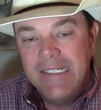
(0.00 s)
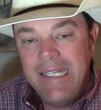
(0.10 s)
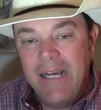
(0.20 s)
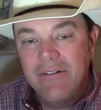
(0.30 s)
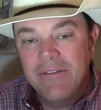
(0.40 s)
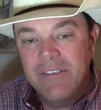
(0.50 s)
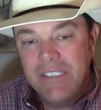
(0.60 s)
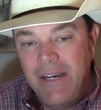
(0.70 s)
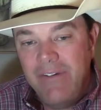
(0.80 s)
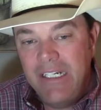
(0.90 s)
down
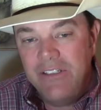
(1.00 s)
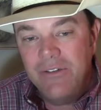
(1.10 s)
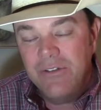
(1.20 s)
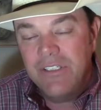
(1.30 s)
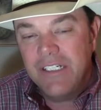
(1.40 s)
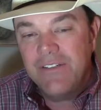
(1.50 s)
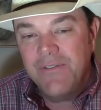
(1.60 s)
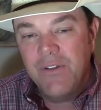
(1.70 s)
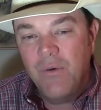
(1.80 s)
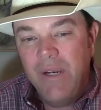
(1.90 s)
72 cents
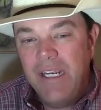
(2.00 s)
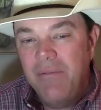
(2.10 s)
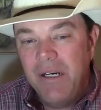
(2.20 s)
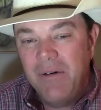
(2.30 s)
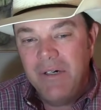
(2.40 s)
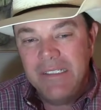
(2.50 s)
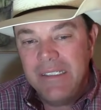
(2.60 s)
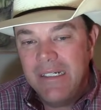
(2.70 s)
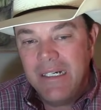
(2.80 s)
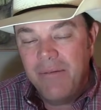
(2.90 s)
for the week, but it
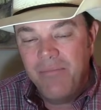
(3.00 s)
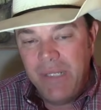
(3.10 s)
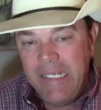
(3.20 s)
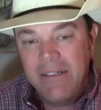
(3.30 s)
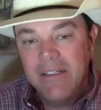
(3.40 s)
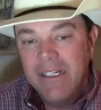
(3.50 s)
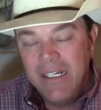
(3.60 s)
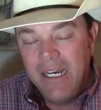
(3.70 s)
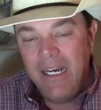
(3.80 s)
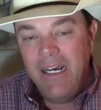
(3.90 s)
wasn't a complete
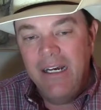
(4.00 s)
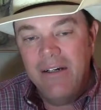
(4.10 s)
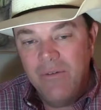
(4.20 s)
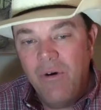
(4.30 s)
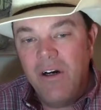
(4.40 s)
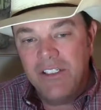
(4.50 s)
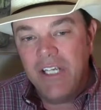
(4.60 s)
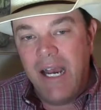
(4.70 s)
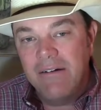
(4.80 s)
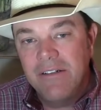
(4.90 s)

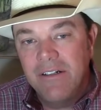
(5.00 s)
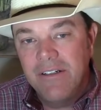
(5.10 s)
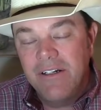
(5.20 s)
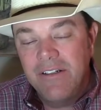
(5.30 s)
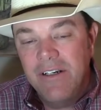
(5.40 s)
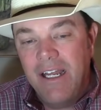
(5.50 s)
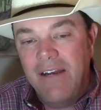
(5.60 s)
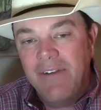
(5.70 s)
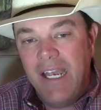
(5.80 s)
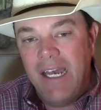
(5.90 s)
washout on your
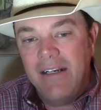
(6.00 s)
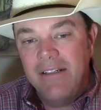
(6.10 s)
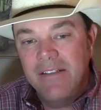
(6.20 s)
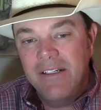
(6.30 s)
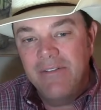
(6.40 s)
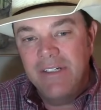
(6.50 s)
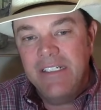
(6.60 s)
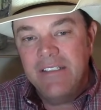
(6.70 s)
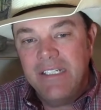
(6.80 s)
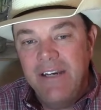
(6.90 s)
live cattle. We
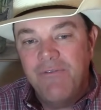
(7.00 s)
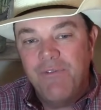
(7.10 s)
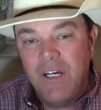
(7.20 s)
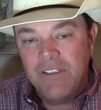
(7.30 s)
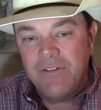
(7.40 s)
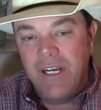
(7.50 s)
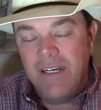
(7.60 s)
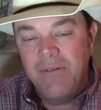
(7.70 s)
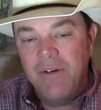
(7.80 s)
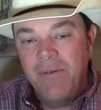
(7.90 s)
just get
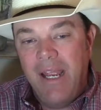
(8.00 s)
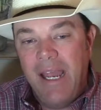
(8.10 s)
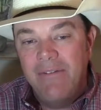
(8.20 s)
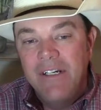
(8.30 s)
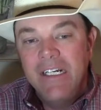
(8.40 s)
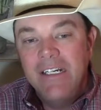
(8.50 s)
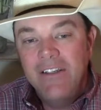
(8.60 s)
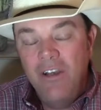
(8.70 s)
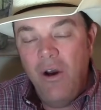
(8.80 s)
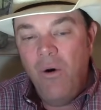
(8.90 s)
frustrated when we have
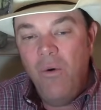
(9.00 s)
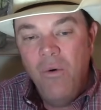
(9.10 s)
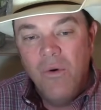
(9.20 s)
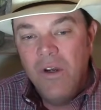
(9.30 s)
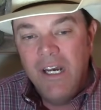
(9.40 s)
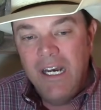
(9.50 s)
no